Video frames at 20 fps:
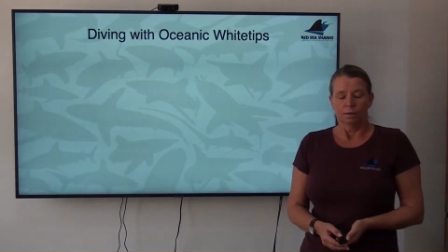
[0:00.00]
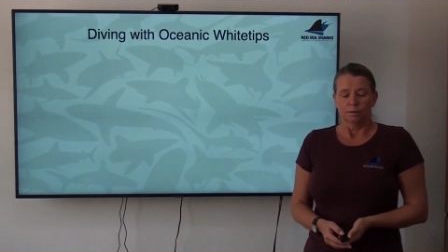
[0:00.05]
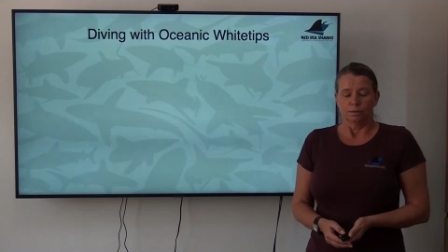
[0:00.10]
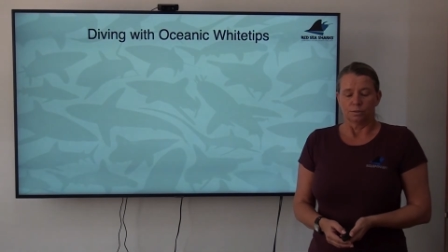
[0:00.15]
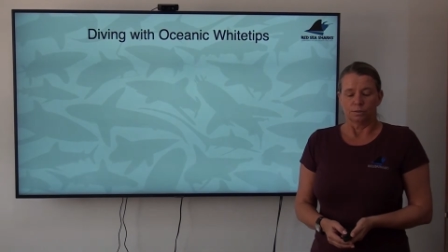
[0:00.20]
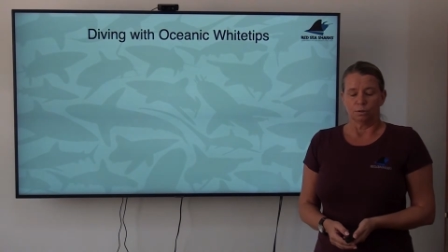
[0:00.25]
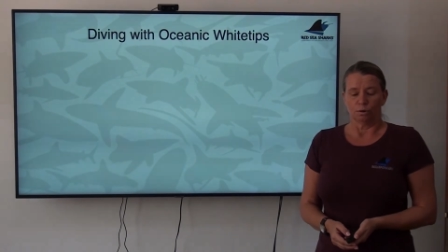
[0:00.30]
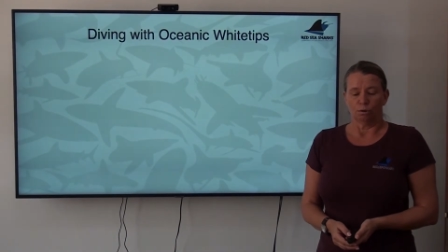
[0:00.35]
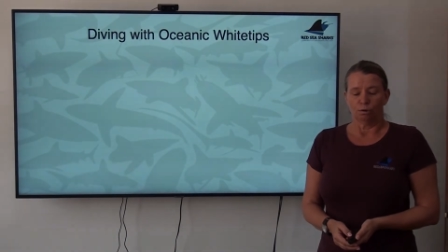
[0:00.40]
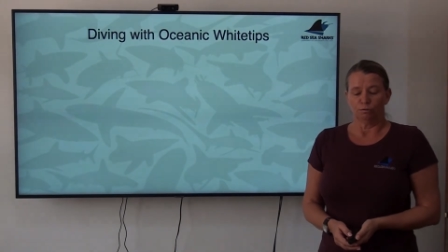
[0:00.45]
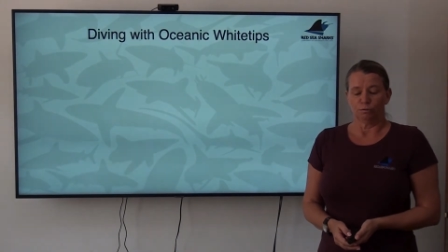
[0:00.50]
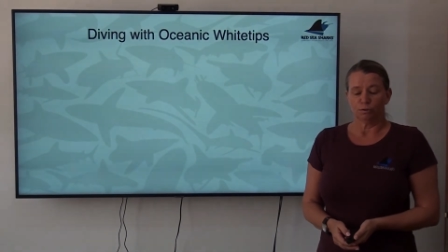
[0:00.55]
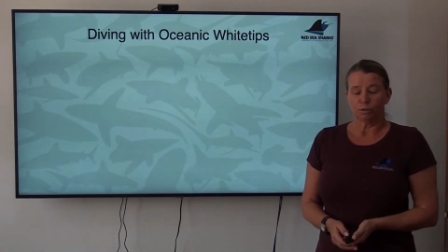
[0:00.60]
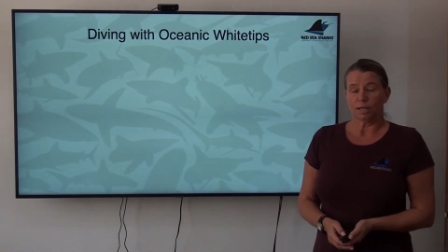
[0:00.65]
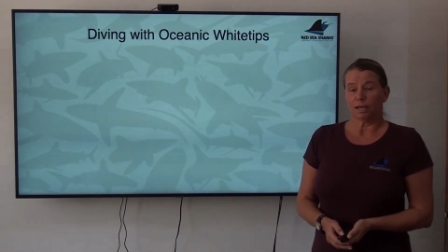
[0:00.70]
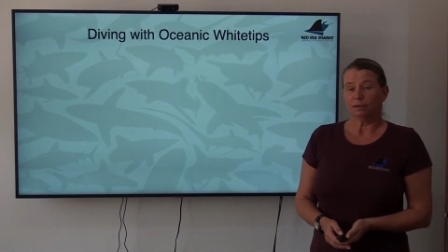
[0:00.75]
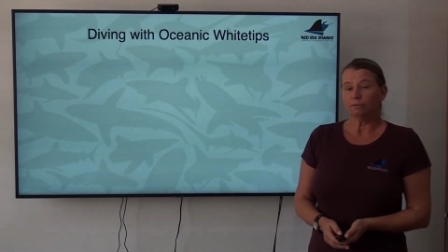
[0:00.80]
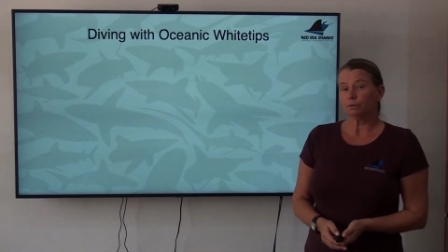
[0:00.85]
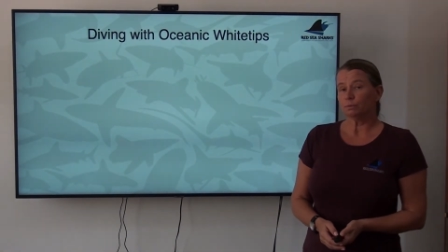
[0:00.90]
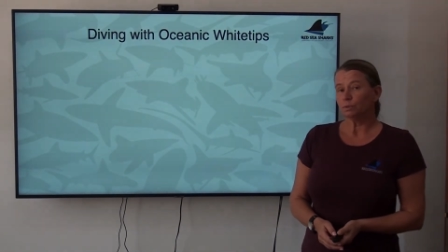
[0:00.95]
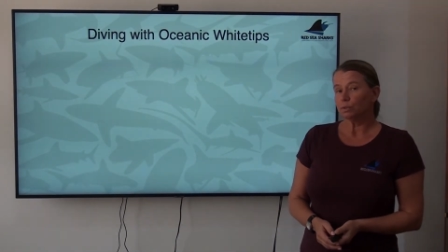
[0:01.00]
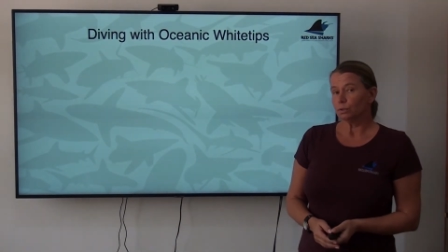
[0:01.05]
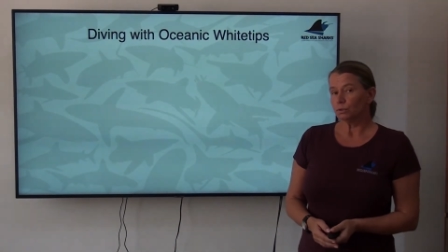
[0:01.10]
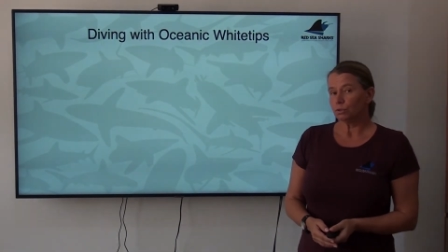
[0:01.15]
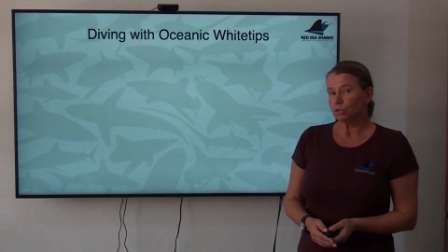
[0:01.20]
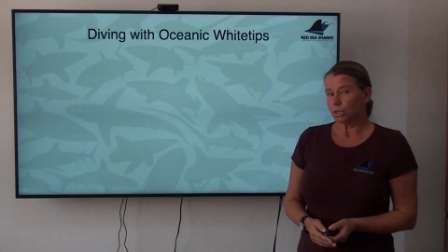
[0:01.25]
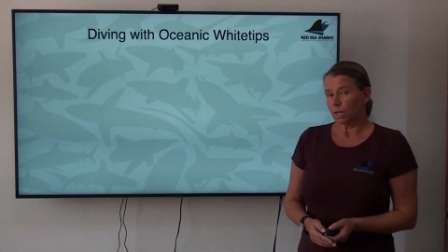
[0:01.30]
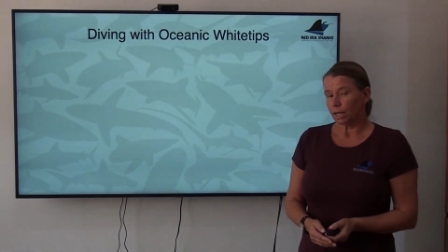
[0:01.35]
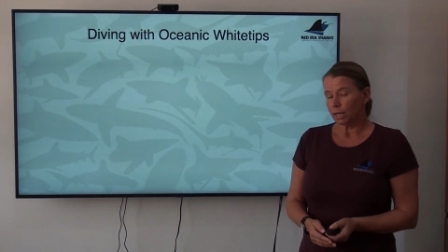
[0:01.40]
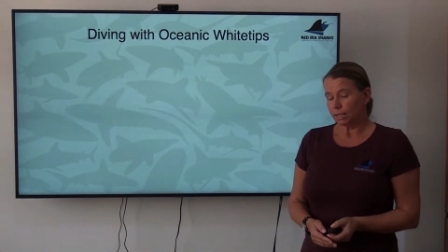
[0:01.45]
So for diving with
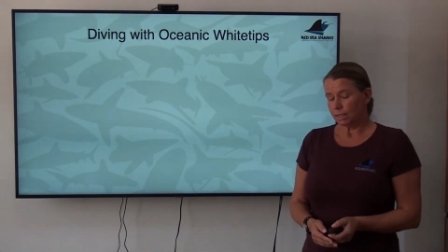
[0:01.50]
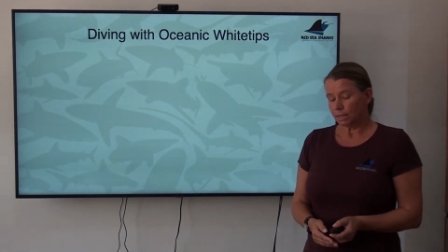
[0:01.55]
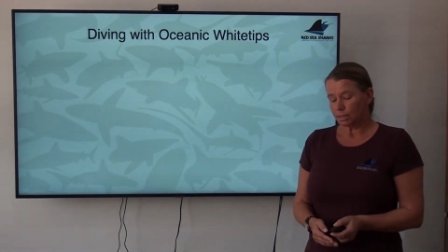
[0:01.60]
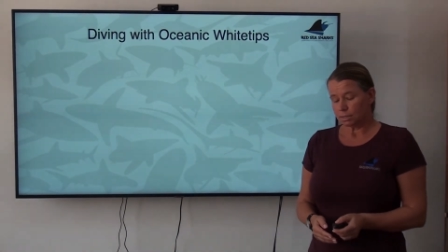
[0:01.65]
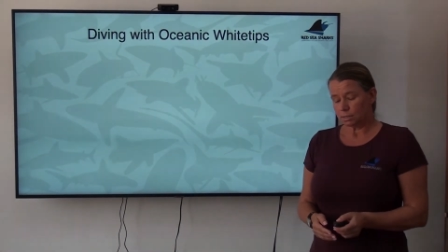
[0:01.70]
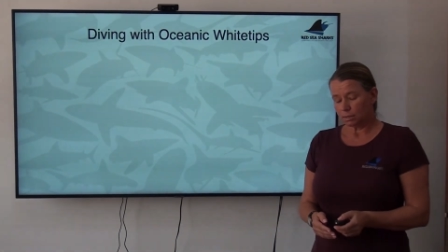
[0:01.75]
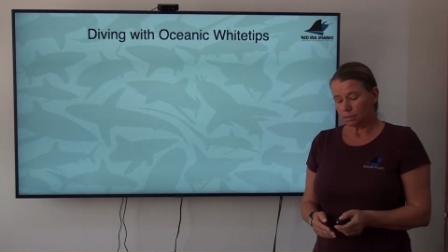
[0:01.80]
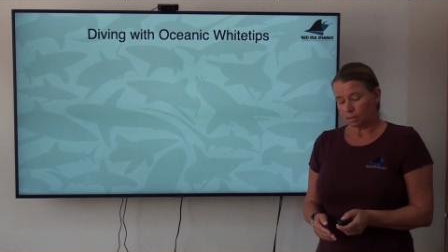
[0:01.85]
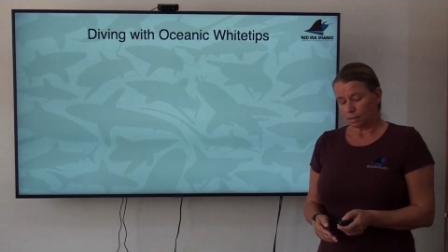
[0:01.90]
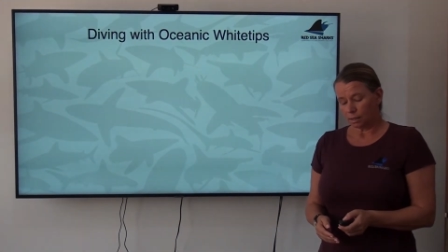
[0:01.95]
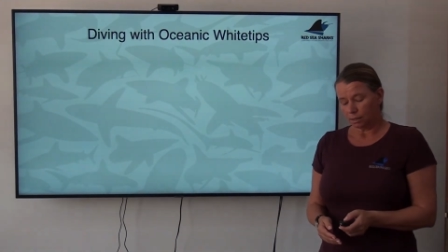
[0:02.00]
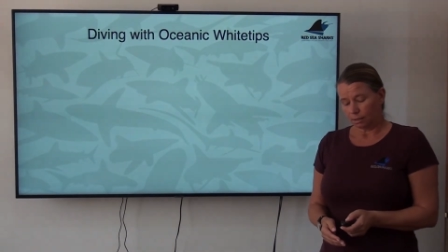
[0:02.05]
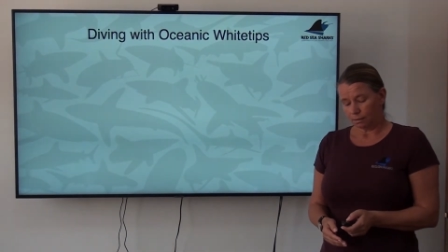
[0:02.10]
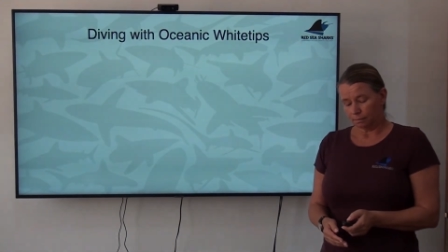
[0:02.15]
oceanics,